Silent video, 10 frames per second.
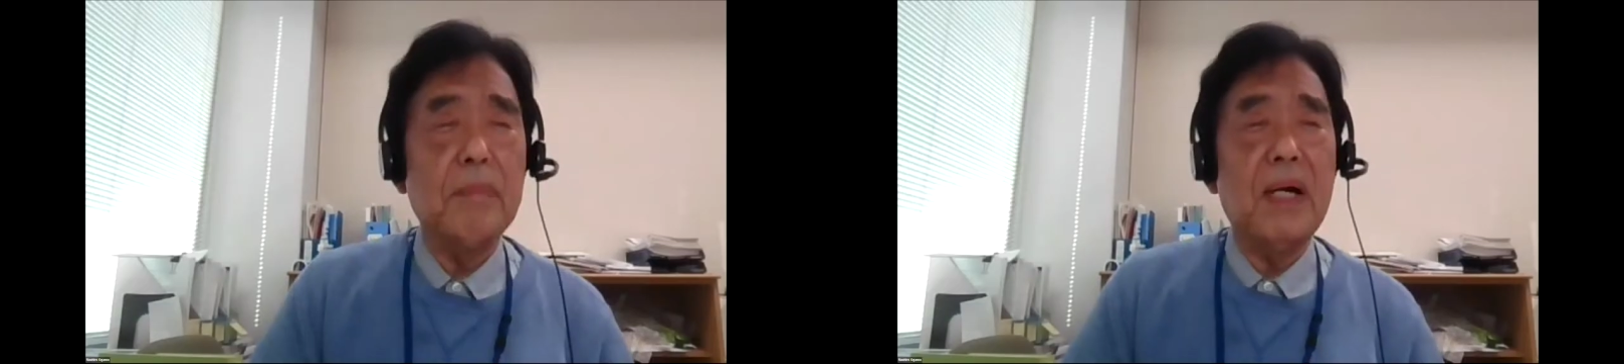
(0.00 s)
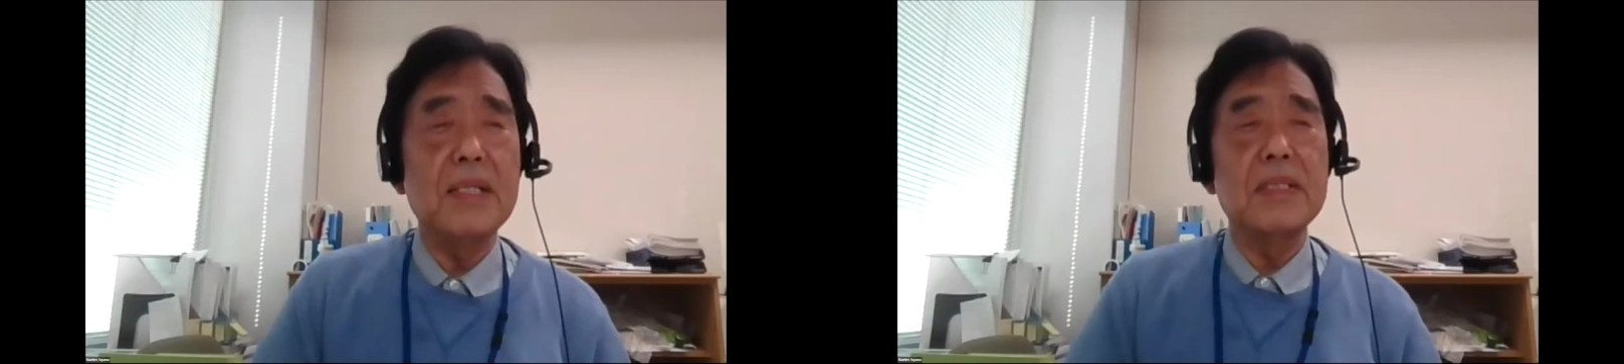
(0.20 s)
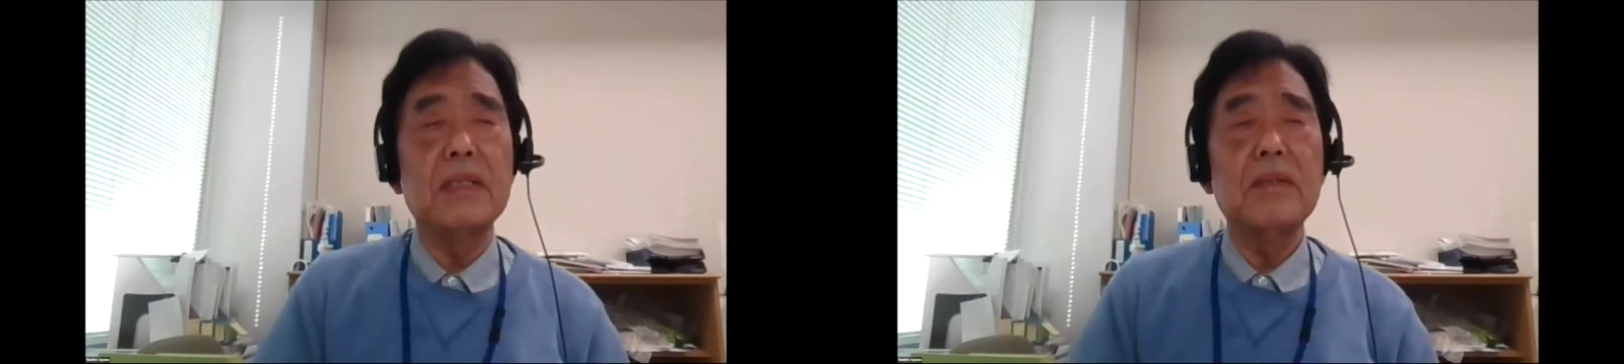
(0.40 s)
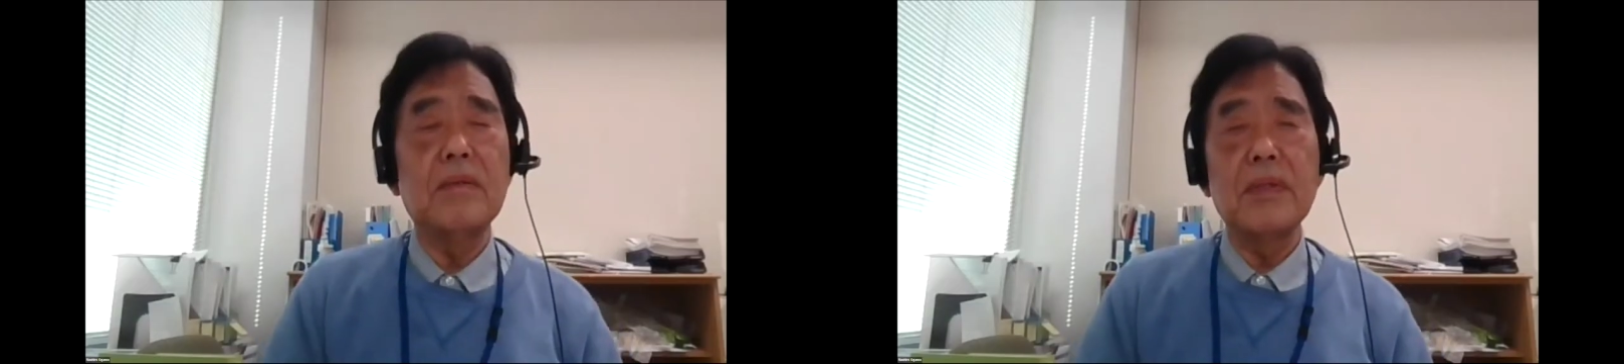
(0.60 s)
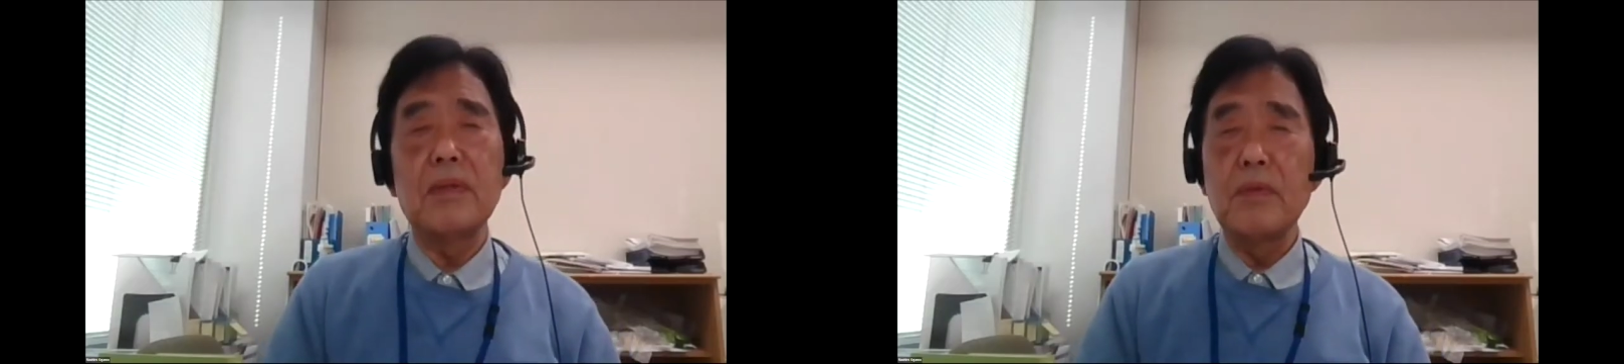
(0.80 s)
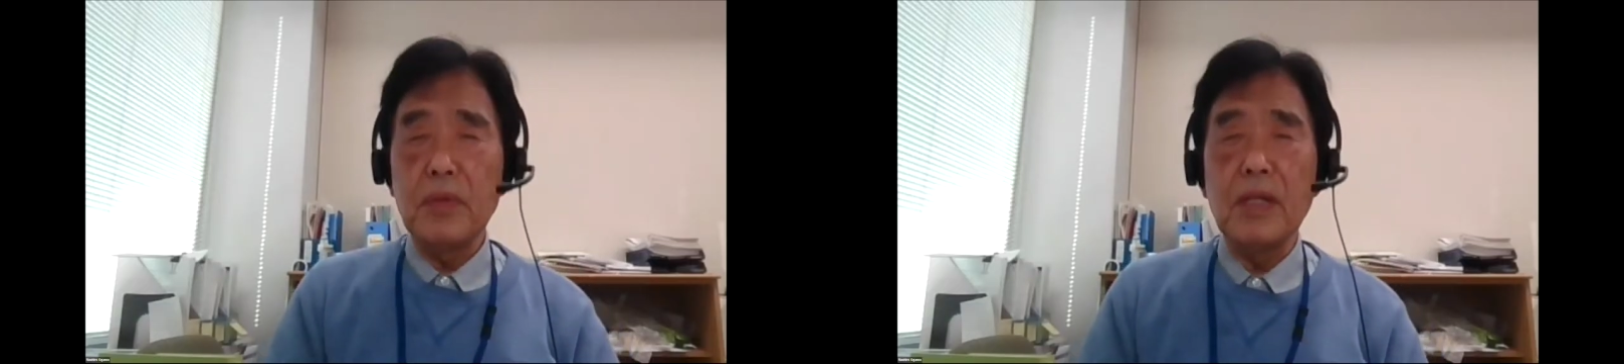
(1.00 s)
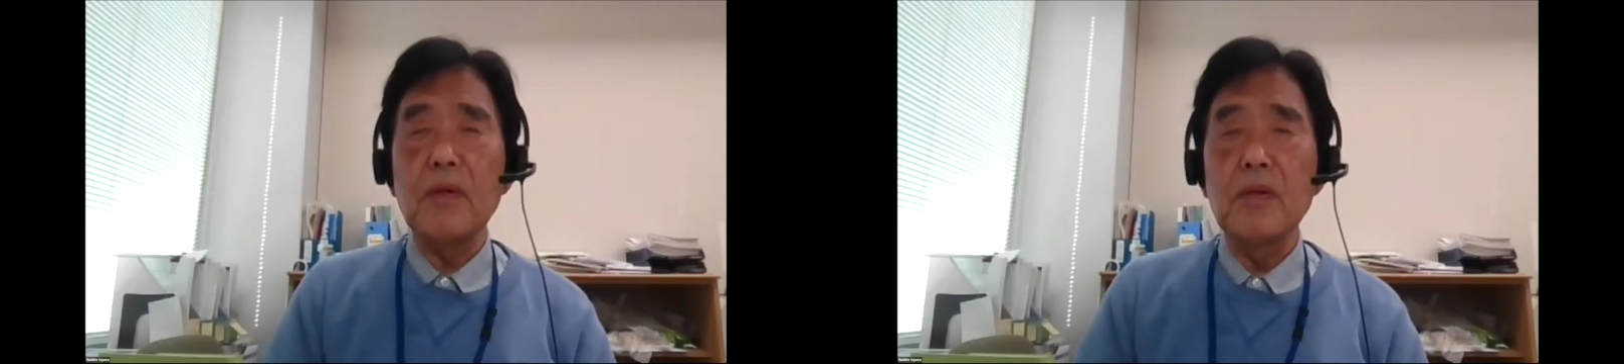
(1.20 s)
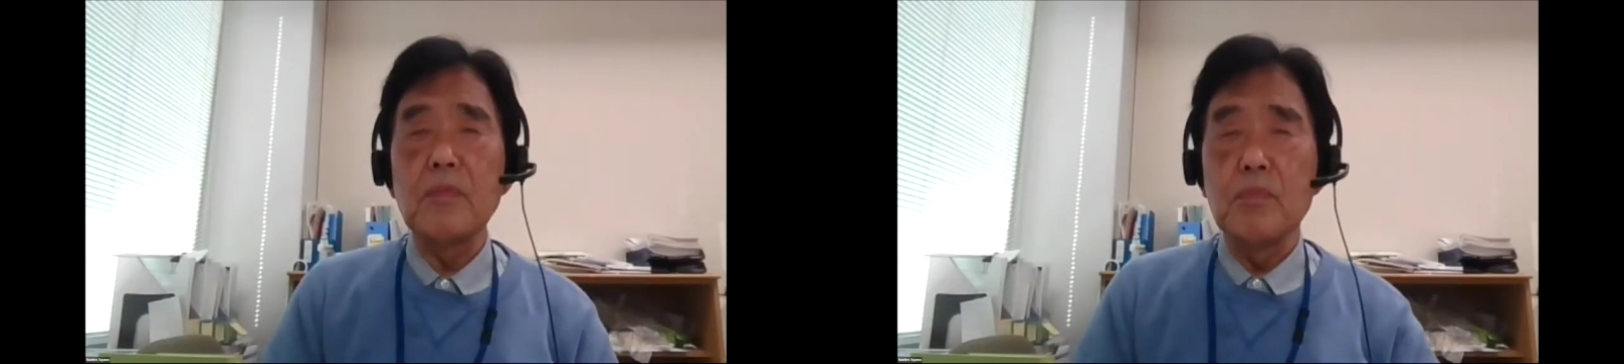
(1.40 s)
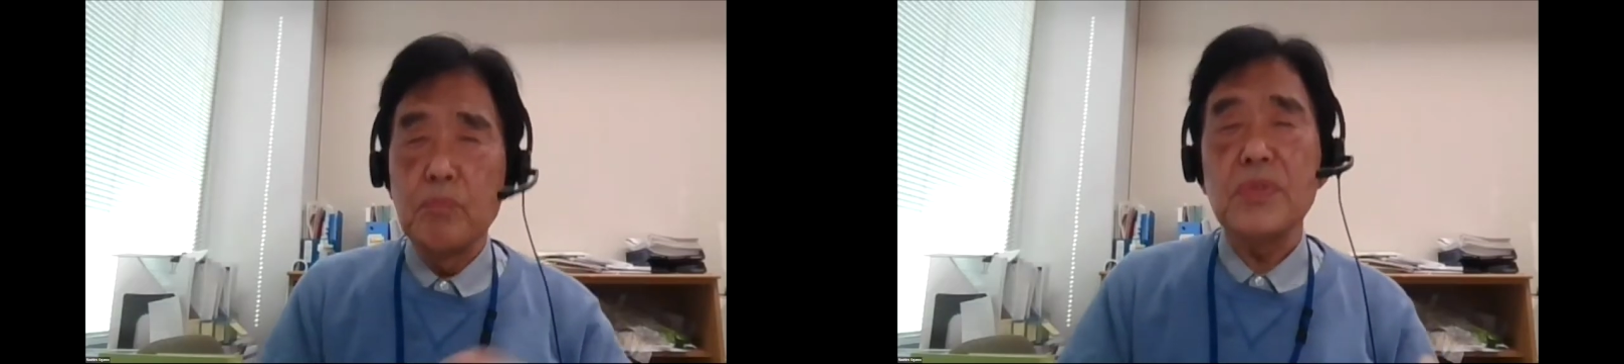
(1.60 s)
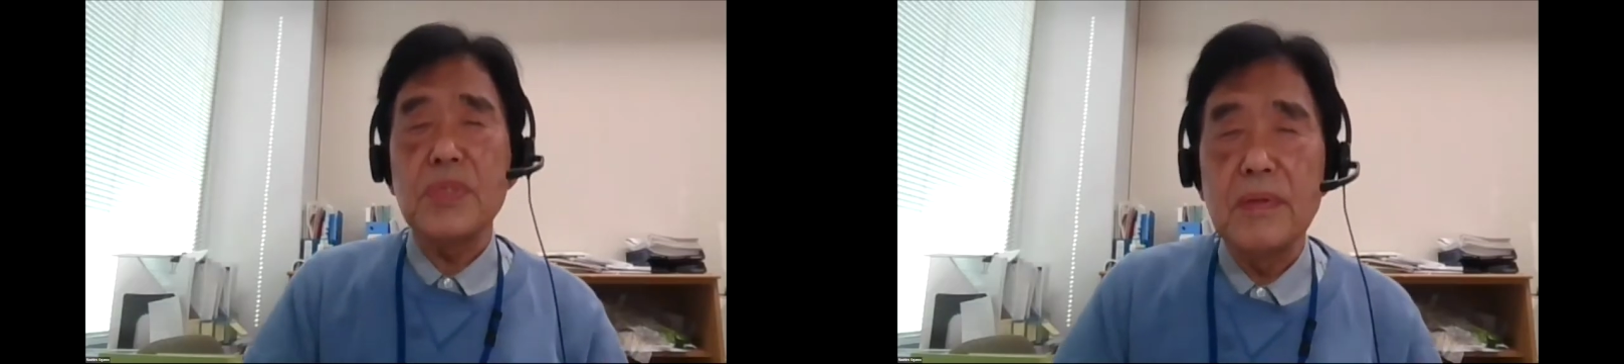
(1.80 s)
capacity. You know, you can boost